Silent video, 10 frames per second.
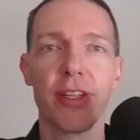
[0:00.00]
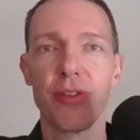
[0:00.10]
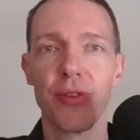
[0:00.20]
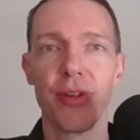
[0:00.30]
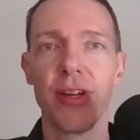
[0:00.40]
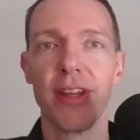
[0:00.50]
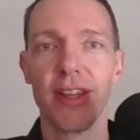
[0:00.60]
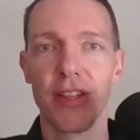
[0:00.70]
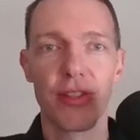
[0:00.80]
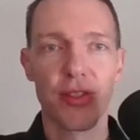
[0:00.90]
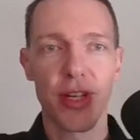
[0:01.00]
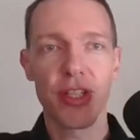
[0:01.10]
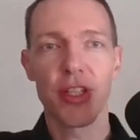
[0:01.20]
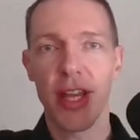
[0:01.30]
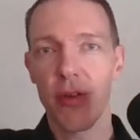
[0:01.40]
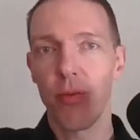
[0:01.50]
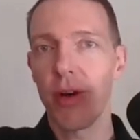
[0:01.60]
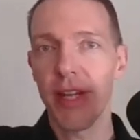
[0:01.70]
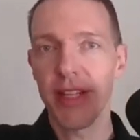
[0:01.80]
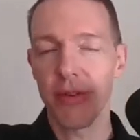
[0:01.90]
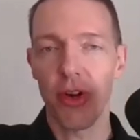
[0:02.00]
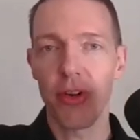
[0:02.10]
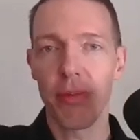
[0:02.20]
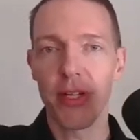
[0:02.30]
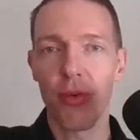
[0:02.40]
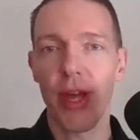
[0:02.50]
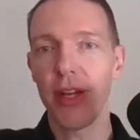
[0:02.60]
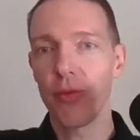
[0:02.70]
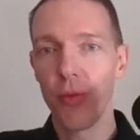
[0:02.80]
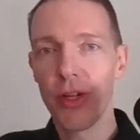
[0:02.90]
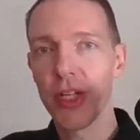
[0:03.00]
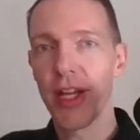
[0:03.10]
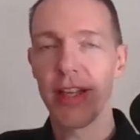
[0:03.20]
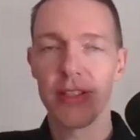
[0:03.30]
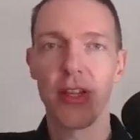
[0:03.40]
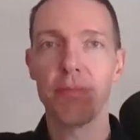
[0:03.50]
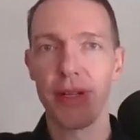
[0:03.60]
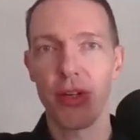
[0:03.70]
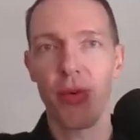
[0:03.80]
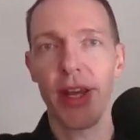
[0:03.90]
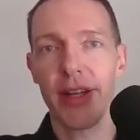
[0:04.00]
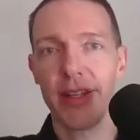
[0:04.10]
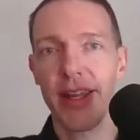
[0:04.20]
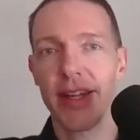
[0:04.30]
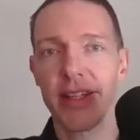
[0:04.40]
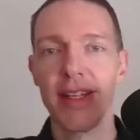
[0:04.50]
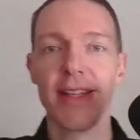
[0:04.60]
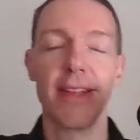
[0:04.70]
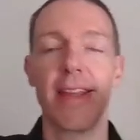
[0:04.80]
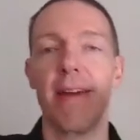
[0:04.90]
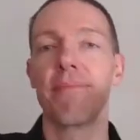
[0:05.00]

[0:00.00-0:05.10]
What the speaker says: to search like what has already been created, which has not been created yet. Yeah,